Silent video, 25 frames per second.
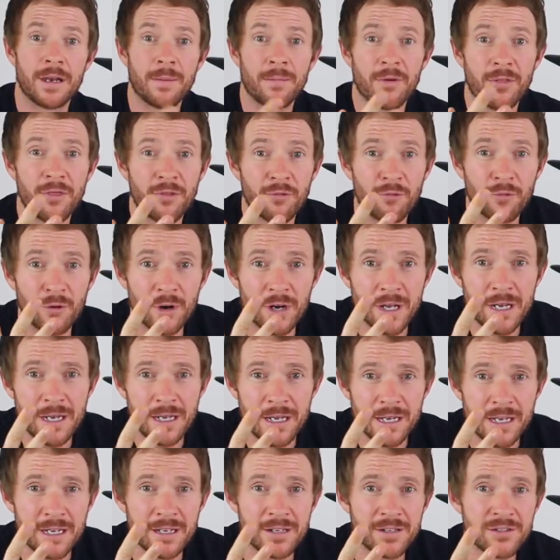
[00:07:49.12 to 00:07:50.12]
Number
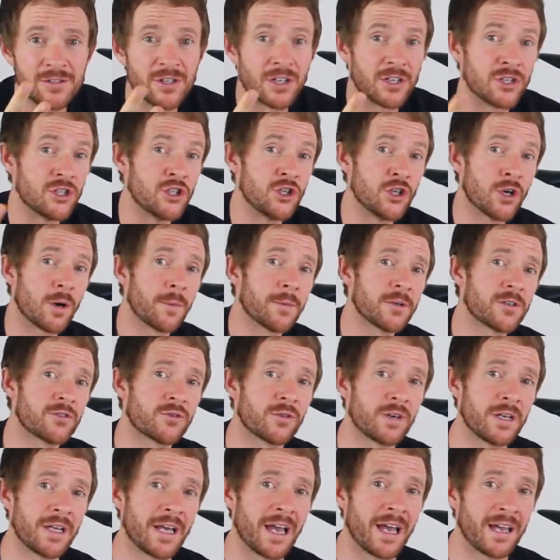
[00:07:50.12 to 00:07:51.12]
three is
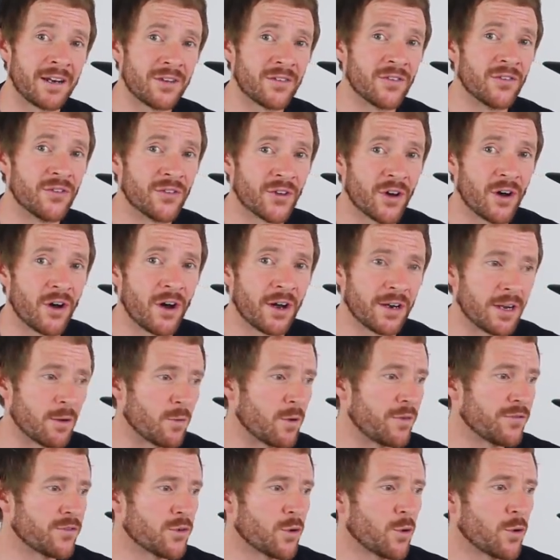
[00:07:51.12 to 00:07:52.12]
geometry and design. Now,
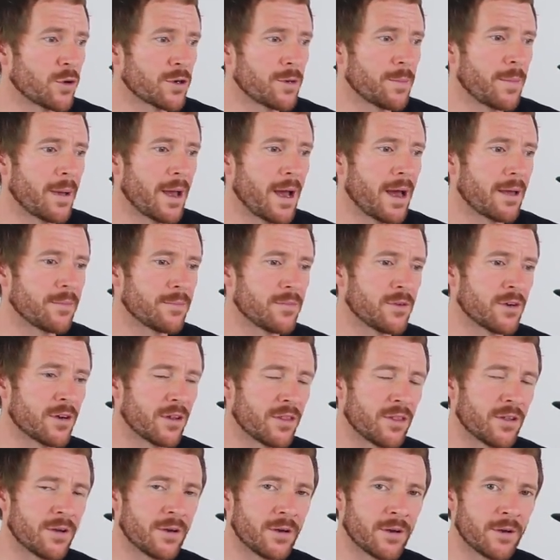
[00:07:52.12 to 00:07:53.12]
we've talked about, you know,
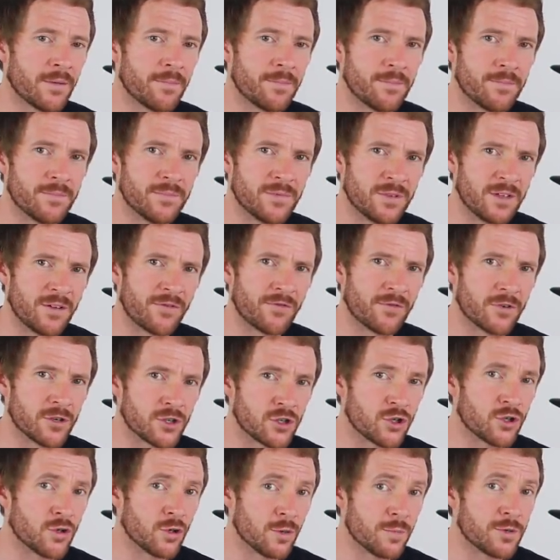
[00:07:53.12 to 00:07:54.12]
the different
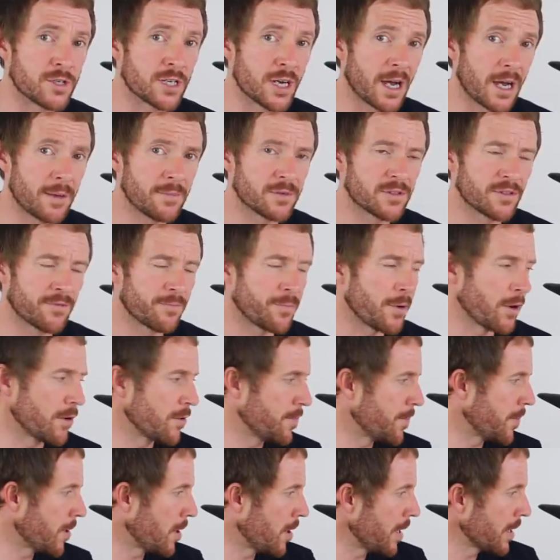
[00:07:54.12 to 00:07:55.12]
tube shapes of
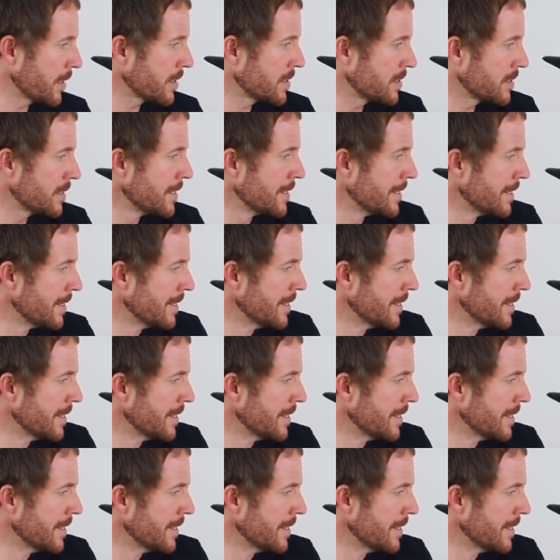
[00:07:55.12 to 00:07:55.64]
both bikes.